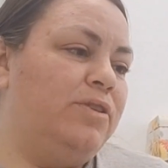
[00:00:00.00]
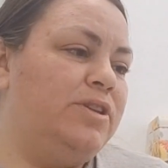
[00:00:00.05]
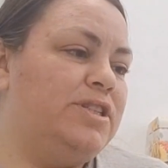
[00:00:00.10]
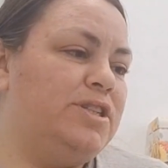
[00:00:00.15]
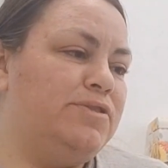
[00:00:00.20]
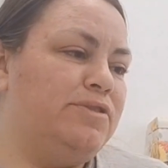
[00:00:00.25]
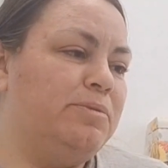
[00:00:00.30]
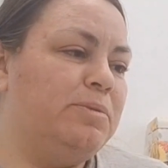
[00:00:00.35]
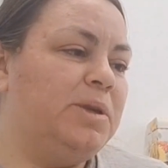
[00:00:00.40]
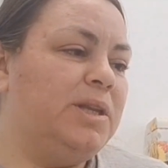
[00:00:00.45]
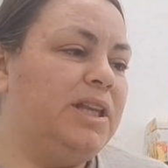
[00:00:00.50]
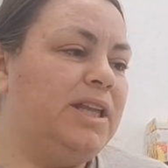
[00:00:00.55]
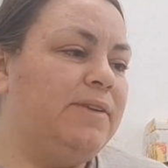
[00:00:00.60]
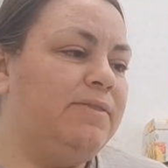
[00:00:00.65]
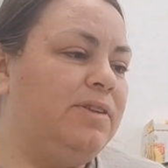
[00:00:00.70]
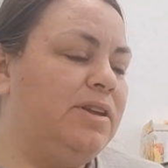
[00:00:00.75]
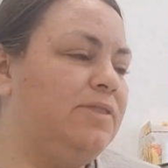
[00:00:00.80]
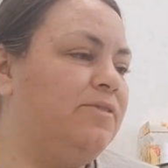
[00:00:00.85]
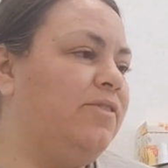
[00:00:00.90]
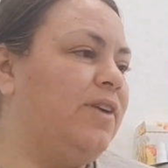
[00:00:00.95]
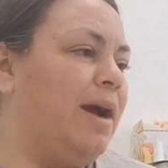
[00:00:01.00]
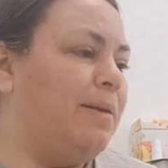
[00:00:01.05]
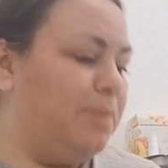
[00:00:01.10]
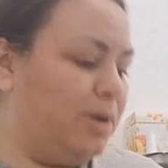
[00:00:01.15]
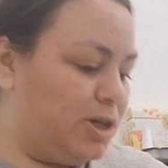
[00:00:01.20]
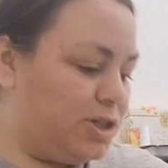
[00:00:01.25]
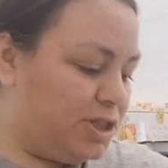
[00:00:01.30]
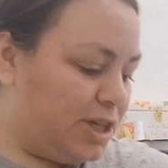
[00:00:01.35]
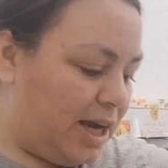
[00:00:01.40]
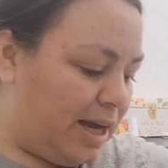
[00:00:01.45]
This is from Cleveland
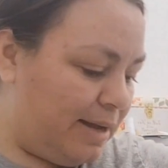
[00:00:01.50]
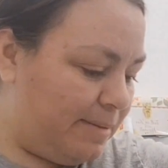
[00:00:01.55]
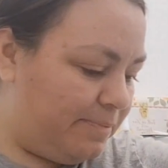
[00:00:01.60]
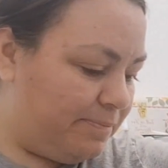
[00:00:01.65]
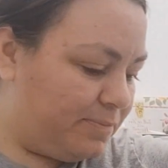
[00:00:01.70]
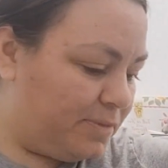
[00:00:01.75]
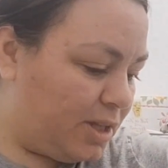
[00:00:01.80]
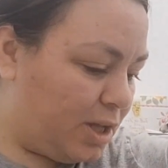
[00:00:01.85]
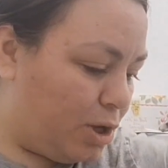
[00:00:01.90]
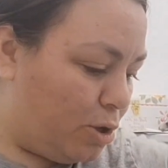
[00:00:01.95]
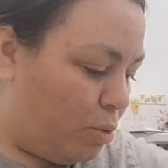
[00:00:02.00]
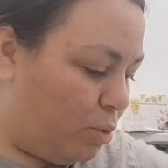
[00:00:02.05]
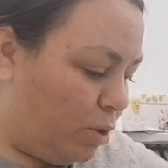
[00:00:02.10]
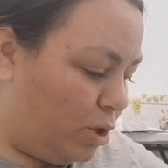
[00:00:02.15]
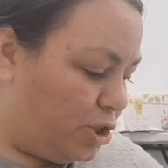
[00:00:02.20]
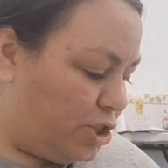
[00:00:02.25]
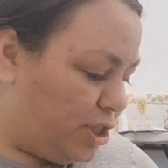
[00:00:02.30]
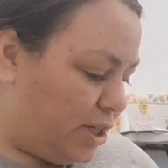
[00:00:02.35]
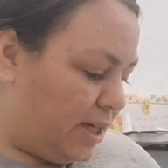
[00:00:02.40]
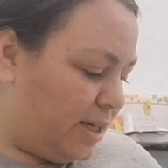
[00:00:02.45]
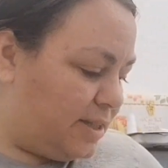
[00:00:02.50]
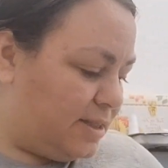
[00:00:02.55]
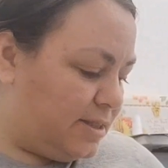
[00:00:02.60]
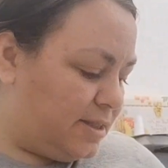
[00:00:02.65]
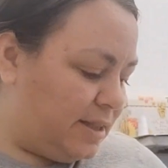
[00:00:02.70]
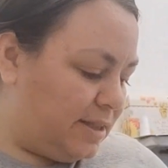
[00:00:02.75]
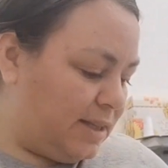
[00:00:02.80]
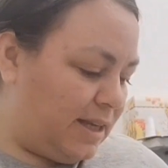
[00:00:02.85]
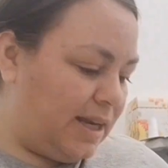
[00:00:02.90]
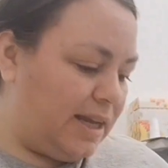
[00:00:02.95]
Fabric Shop. Gorgeous.
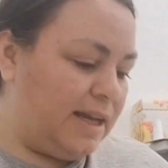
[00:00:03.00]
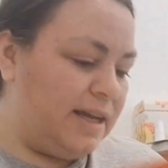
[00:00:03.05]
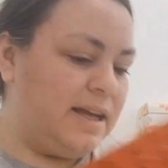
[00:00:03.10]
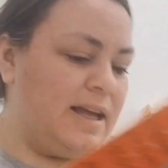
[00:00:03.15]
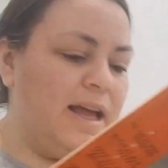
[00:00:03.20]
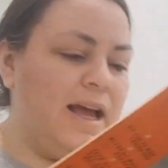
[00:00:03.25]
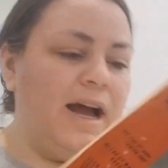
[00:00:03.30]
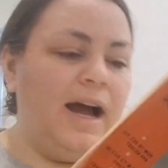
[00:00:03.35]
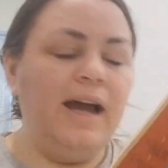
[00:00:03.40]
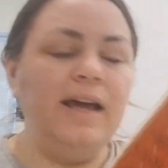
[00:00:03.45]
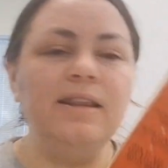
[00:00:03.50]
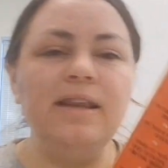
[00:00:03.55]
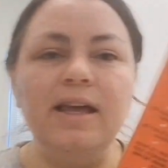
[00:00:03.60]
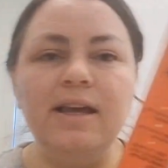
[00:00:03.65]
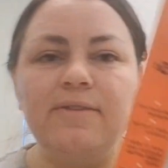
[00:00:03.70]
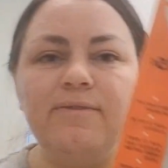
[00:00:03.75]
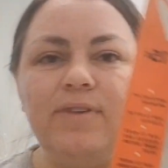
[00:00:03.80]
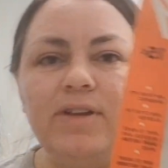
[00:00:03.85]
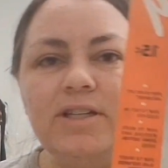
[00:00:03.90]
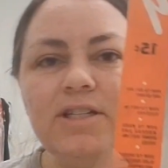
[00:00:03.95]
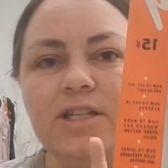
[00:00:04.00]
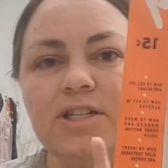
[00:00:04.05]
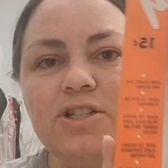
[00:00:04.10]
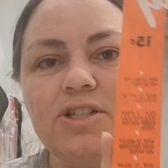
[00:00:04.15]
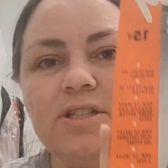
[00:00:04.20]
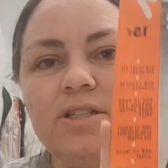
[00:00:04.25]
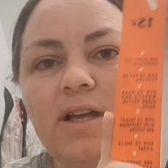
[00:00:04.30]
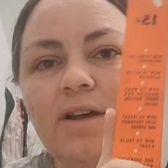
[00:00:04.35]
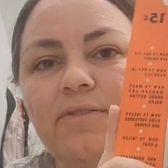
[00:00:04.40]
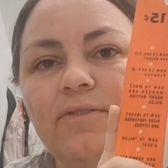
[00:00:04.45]
And I like vintage
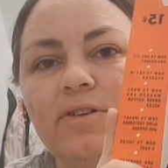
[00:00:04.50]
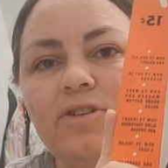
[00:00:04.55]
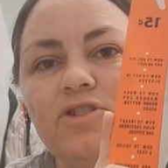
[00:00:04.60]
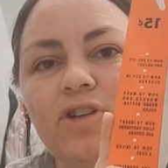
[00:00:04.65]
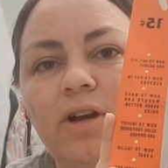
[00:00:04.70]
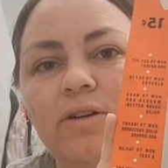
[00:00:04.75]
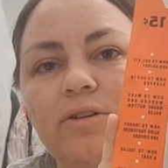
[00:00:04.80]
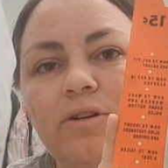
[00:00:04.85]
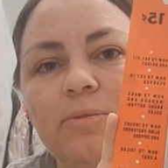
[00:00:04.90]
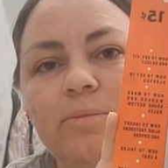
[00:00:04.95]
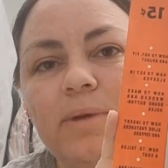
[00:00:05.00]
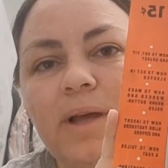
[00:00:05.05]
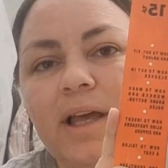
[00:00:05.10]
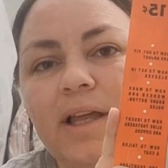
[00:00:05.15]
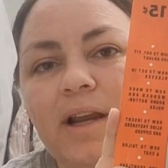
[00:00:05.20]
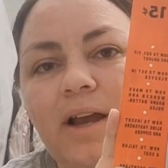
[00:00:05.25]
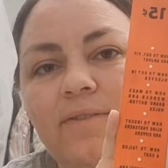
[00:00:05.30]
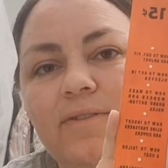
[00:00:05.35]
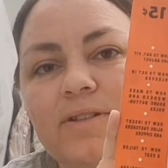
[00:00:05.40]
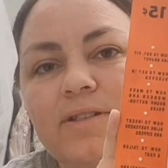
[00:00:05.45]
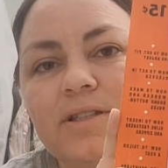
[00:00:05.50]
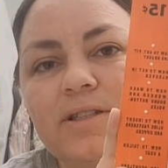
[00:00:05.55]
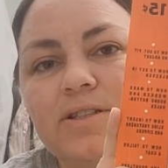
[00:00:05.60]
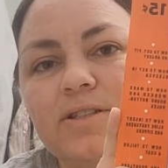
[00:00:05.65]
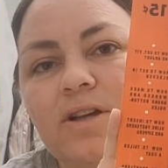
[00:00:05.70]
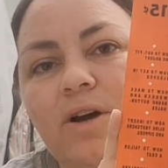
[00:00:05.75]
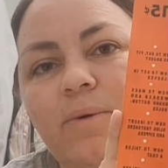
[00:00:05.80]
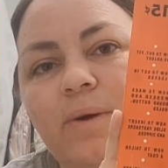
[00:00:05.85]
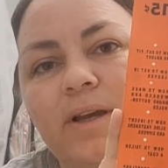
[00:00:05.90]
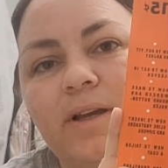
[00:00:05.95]
stuff in general, and obviously
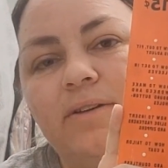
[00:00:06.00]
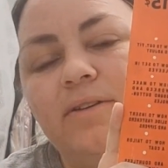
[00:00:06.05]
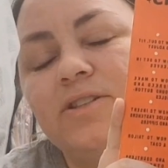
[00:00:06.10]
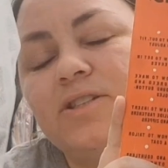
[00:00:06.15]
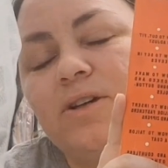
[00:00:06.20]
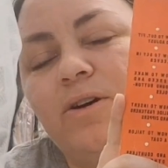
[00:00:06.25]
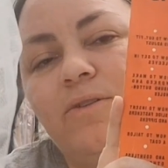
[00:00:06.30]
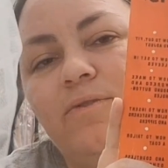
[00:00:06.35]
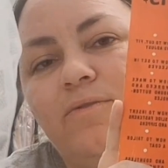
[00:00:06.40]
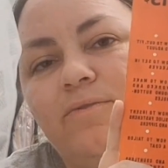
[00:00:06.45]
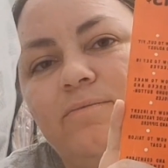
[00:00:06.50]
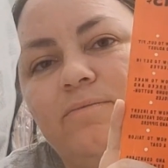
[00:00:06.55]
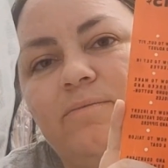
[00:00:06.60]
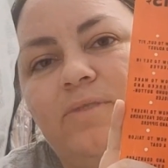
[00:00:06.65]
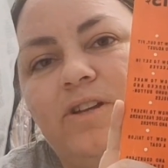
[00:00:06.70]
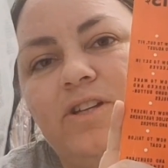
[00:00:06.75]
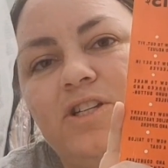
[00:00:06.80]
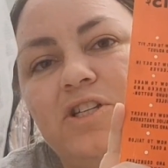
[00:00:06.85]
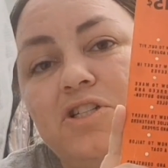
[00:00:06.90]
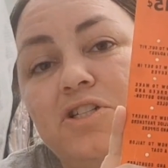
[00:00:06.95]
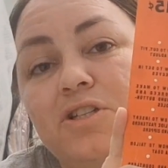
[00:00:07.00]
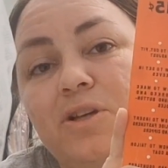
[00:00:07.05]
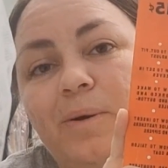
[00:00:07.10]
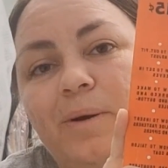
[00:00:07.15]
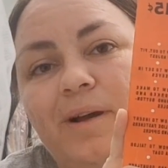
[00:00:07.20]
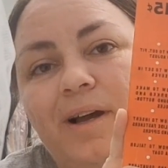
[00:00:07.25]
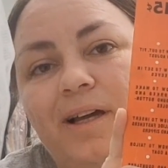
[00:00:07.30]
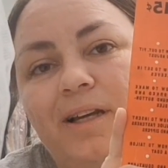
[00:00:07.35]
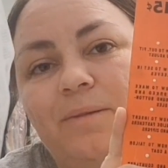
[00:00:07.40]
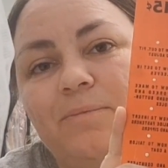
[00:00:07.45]
sewing, so vintage
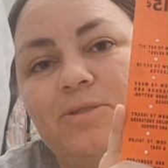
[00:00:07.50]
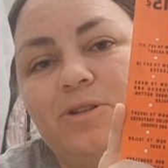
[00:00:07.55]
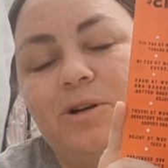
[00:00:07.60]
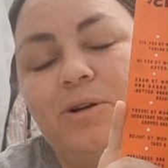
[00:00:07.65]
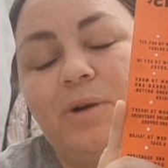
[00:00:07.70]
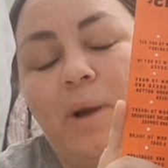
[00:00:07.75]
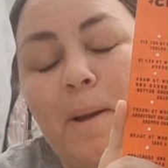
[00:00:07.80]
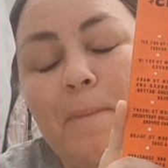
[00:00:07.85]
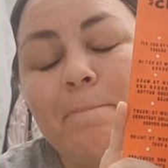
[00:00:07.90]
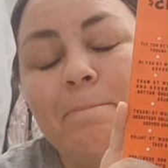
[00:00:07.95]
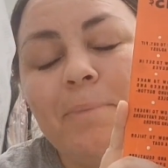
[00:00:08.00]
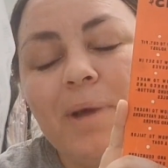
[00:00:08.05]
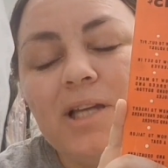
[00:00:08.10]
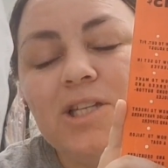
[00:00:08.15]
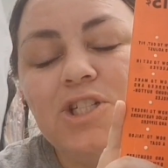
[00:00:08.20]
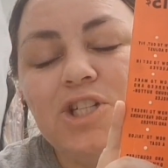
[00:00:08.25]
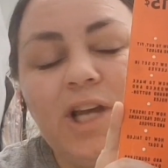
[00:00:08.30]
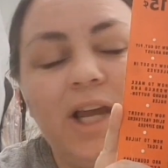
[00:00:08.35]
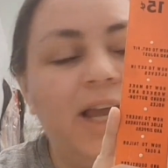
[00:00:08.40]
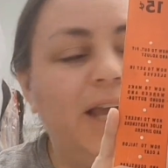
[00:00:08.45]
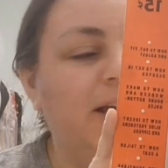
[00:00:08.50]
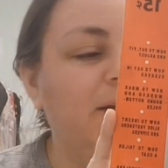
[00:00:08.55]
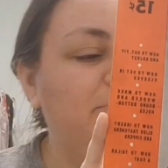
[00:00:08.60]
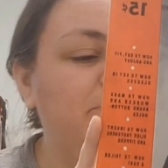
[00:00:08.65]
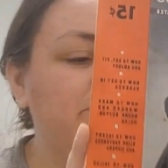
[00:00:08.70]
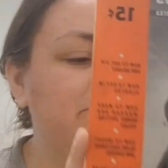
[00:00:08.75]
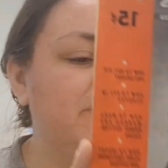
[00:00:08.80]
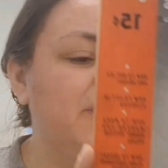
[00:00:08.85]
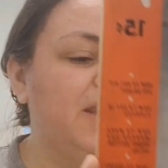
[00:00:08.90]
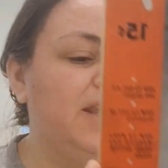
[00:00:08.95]
sewing items are my
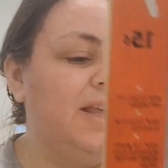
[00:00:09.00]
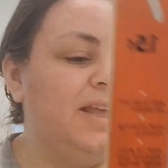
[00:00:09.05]
jam.